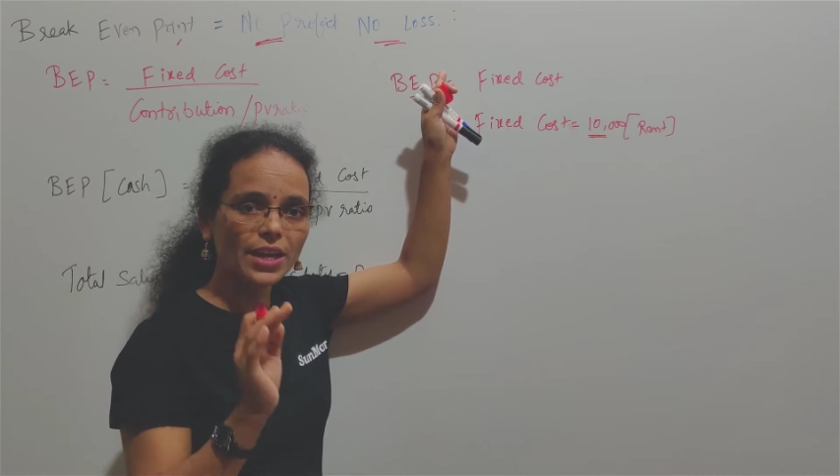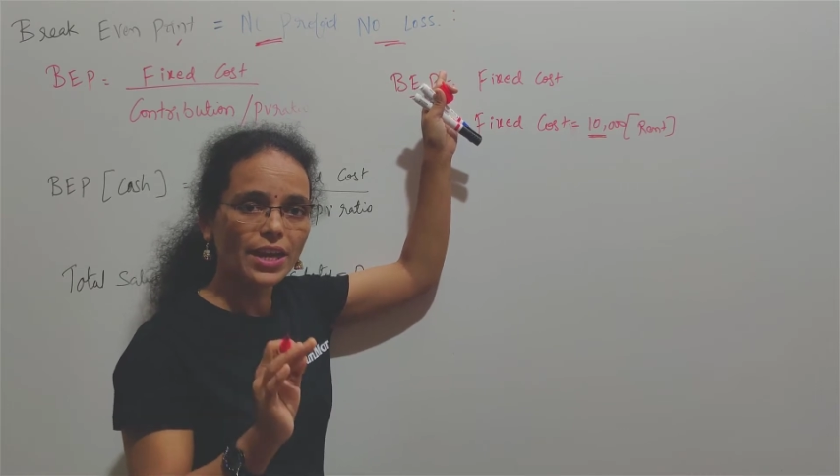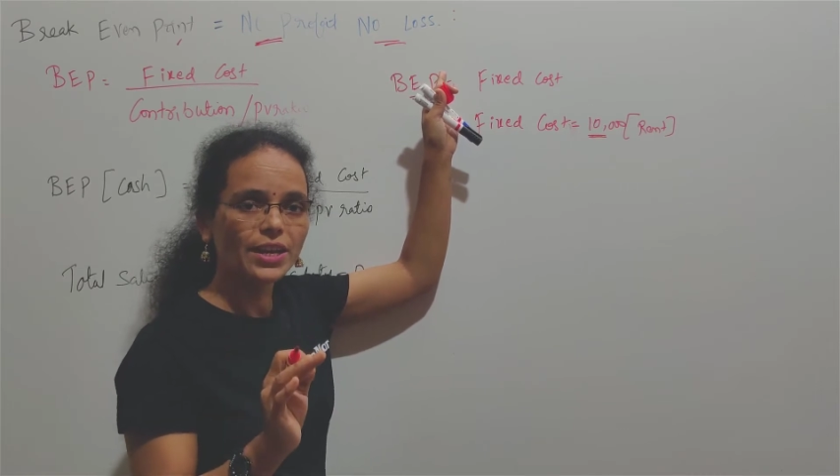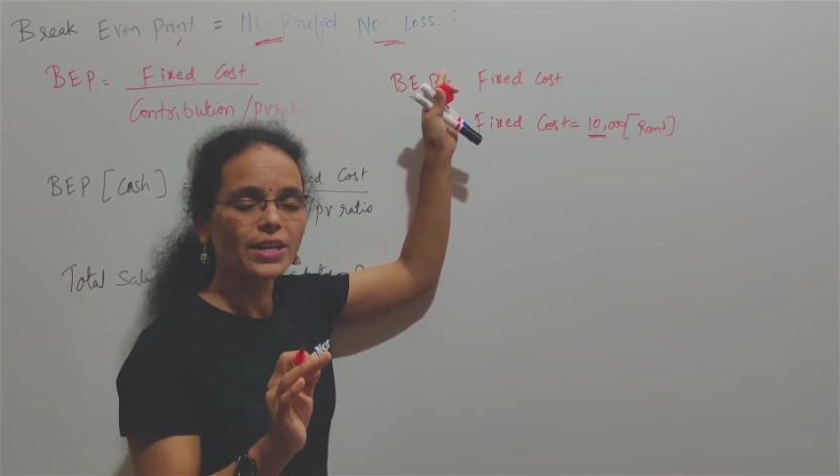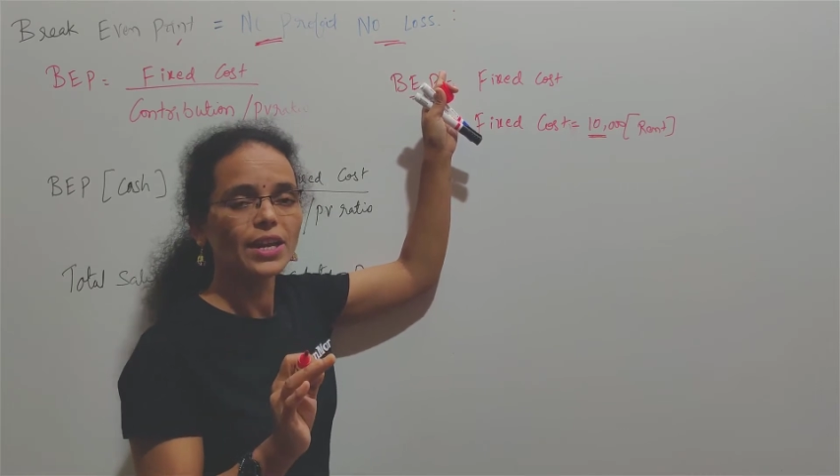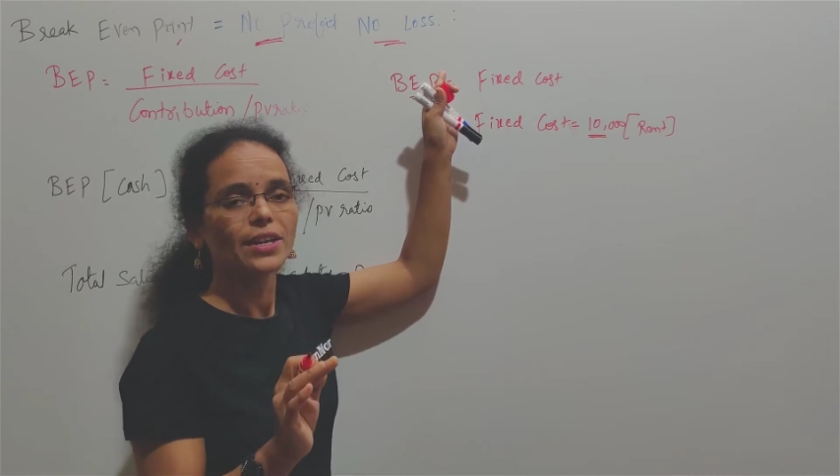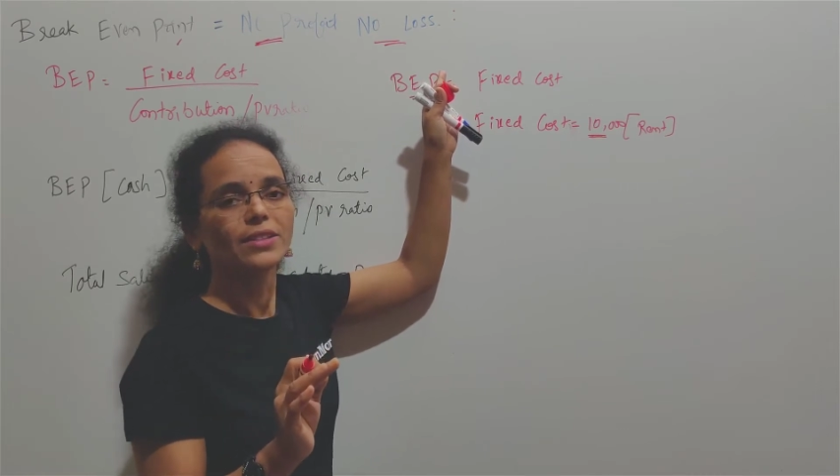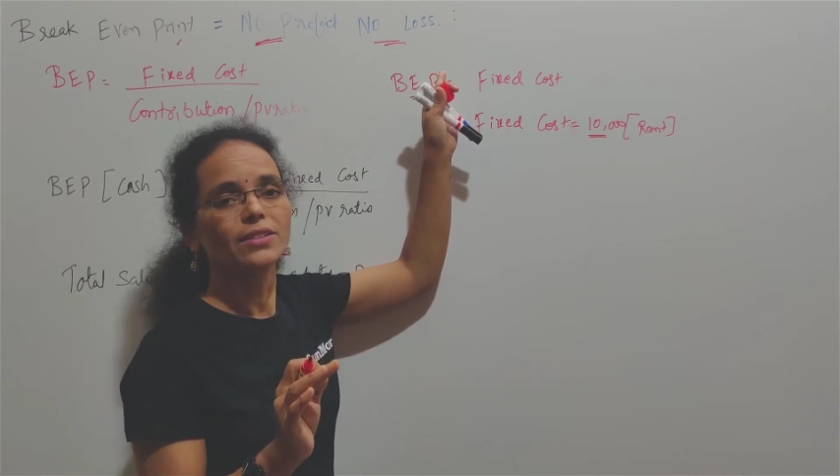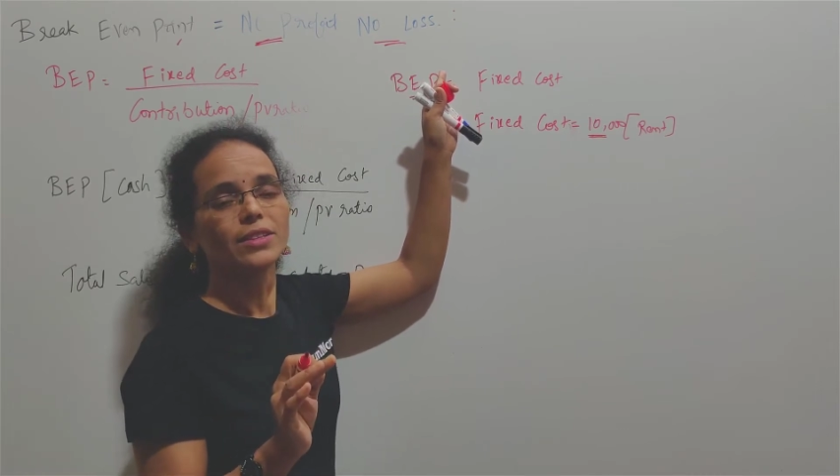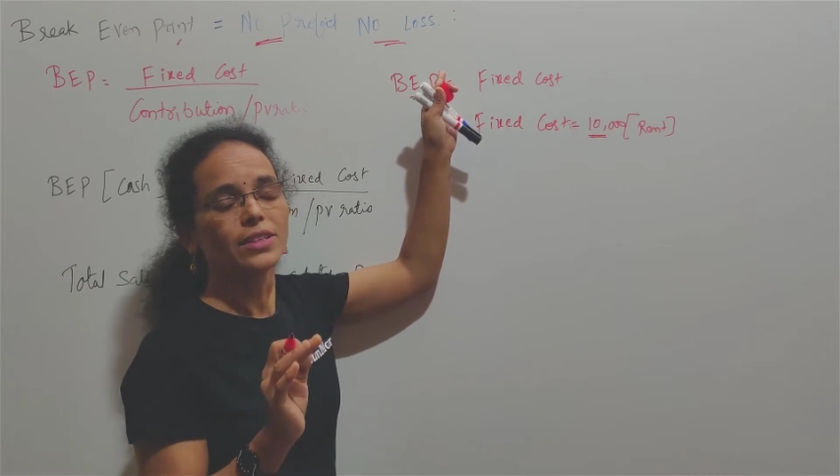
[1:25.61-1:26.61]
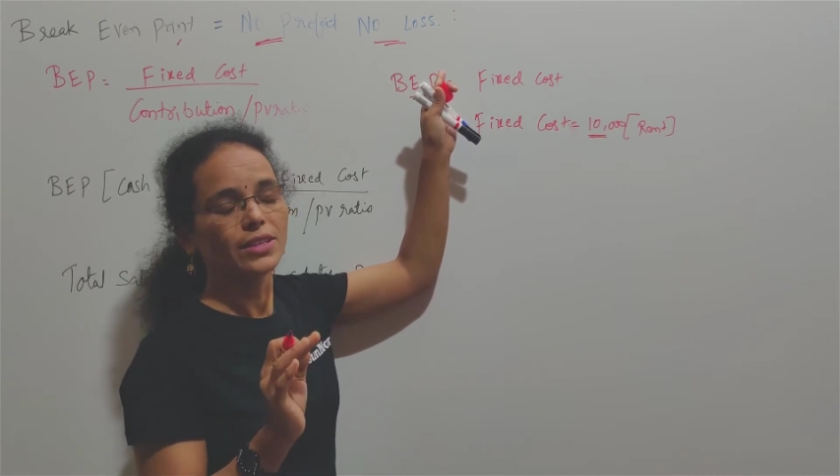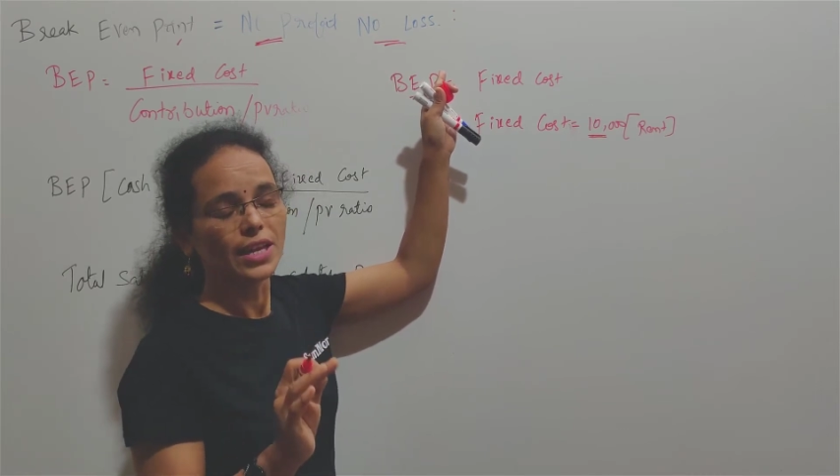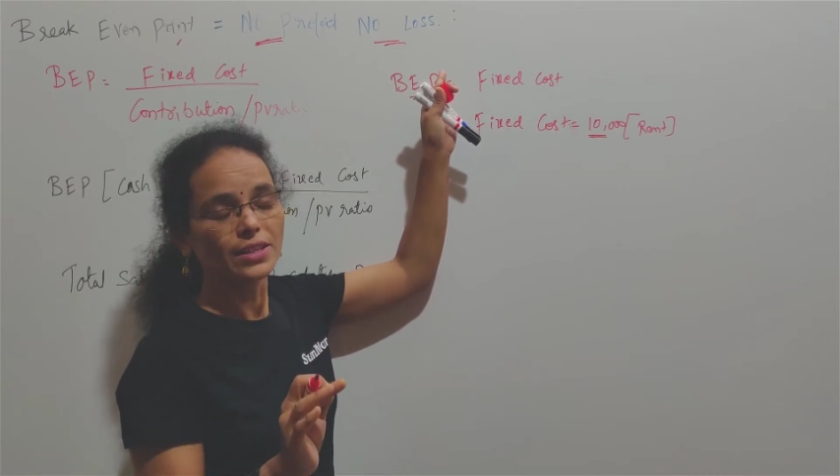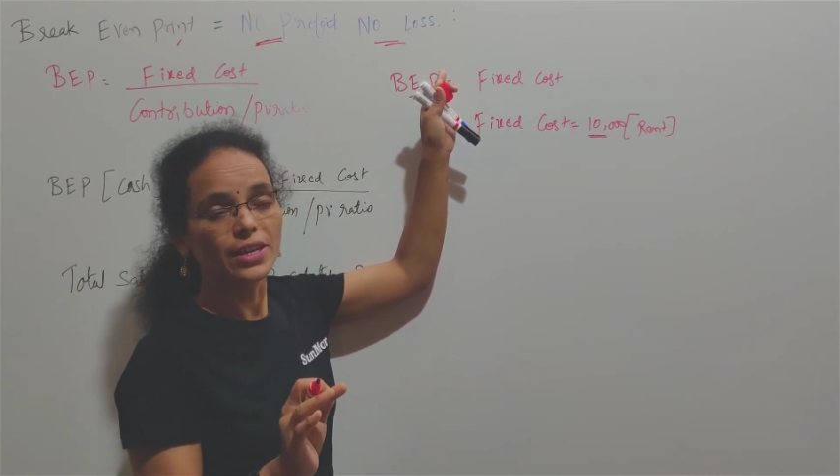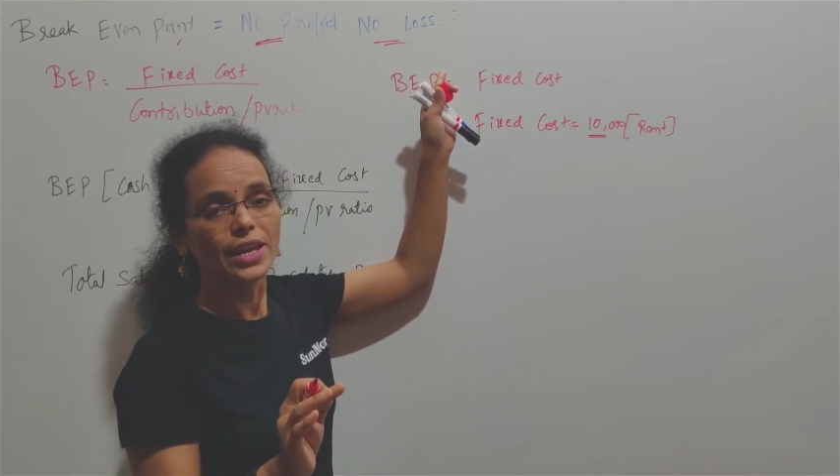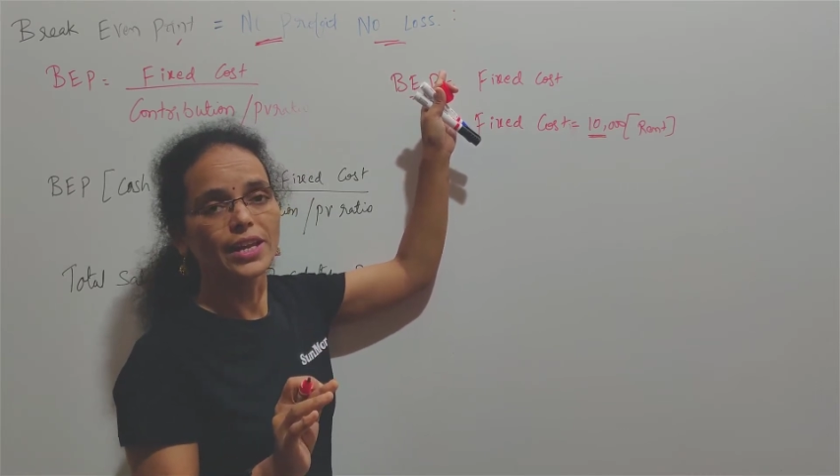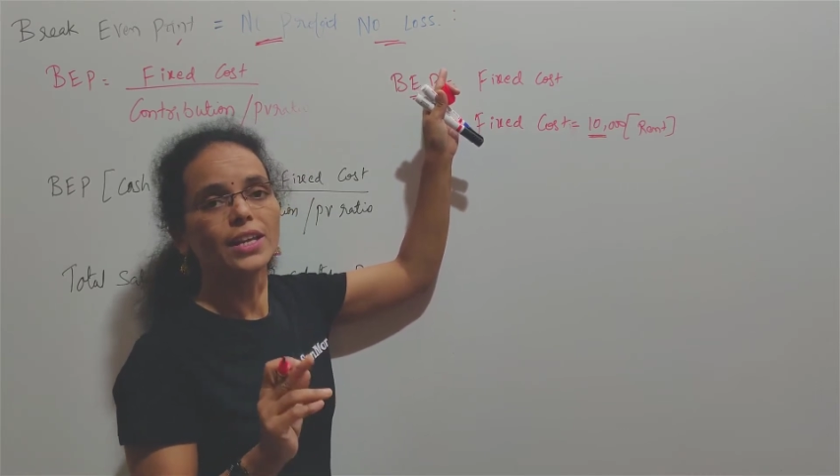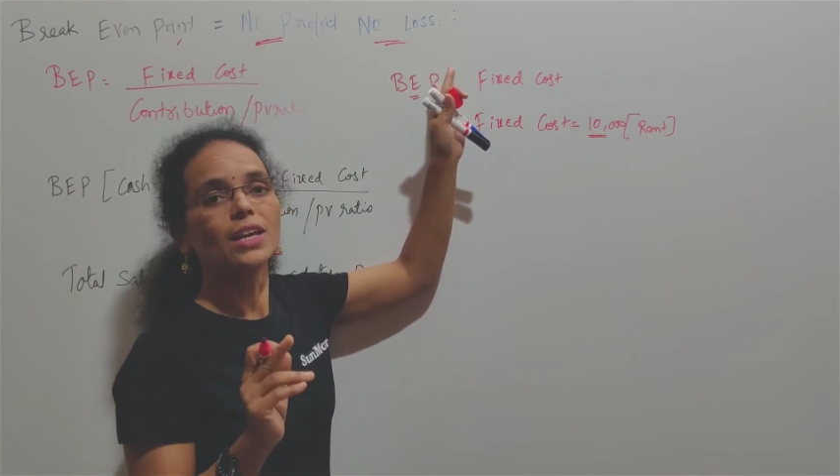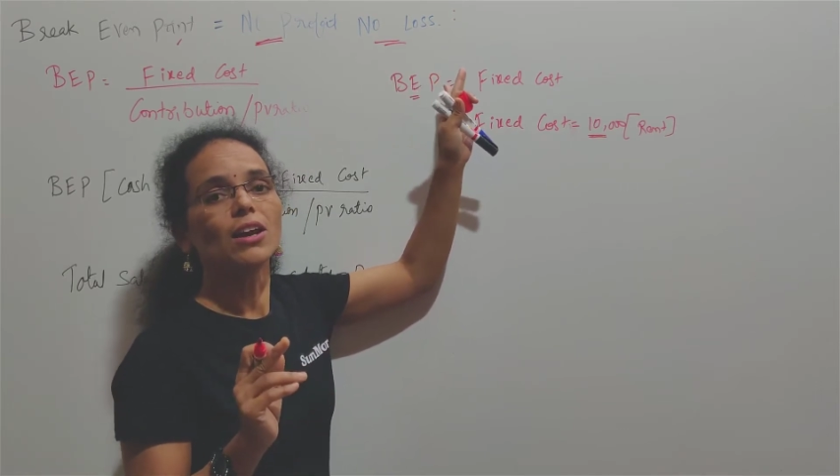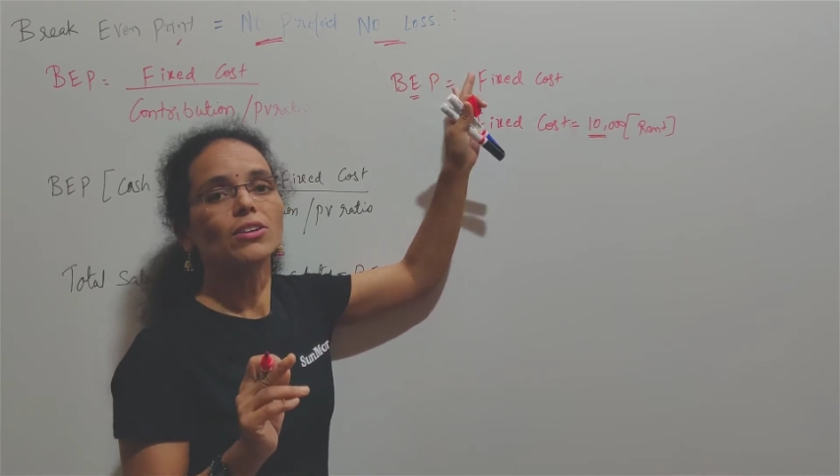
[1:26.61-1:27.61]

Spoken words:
gaining